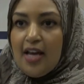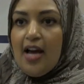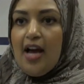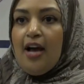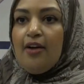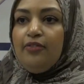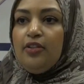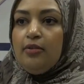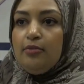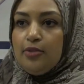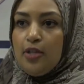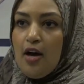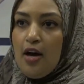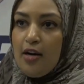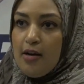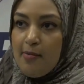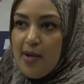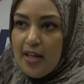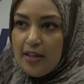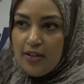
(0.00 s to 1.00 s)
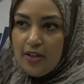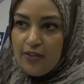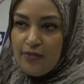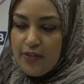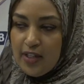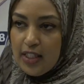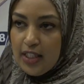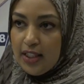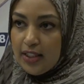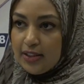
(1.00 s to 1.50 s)
Have them talk about their
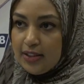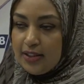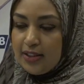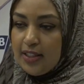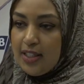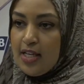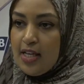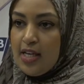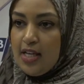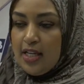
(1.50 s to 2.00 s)
feelings.